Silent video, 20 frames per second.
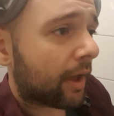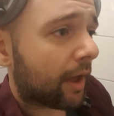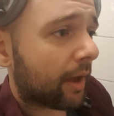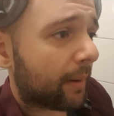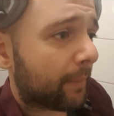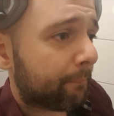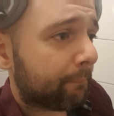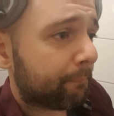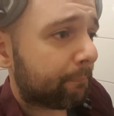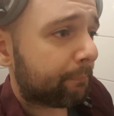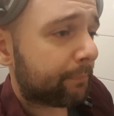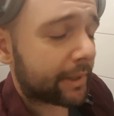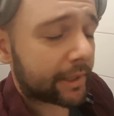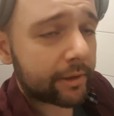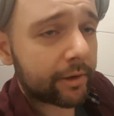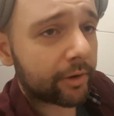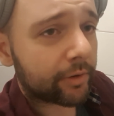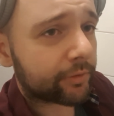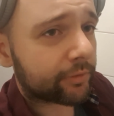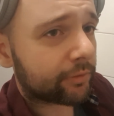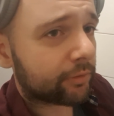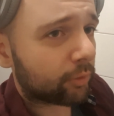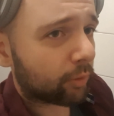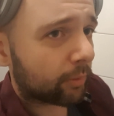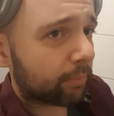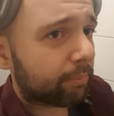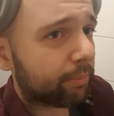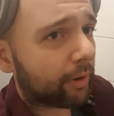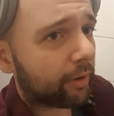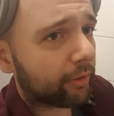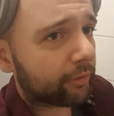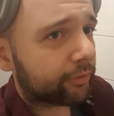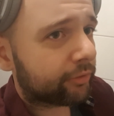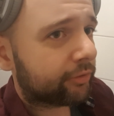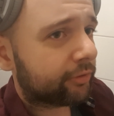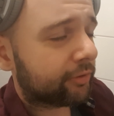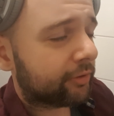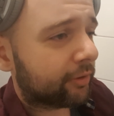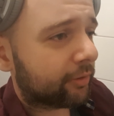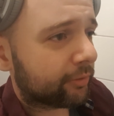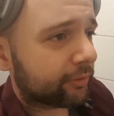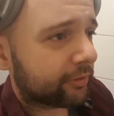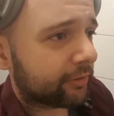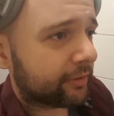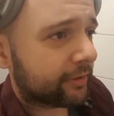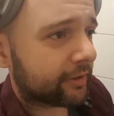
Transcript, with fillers: Uh, because your boss does,